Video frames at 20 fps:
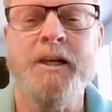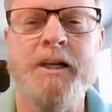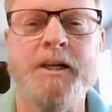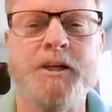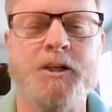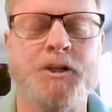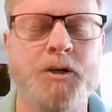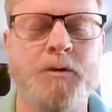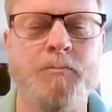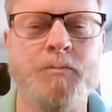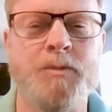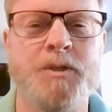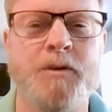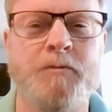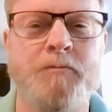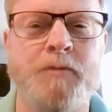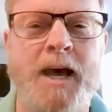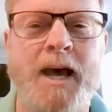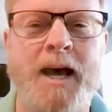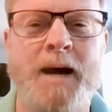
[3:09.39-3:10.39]
in terms
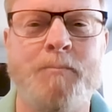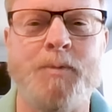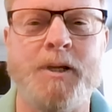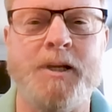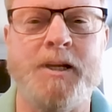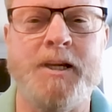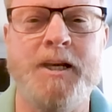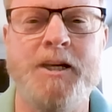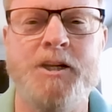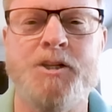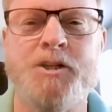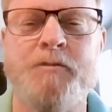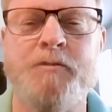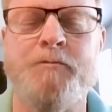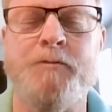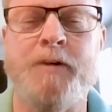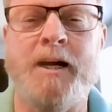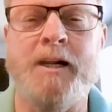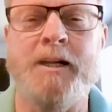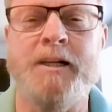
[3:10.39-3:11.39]
of application
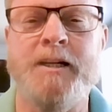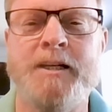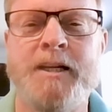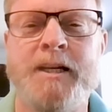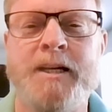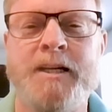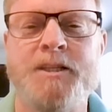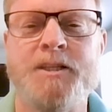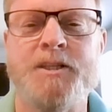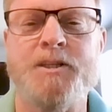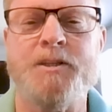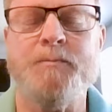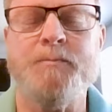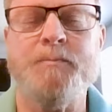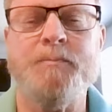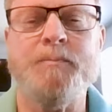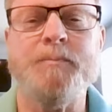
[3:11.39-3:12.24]
filing dates.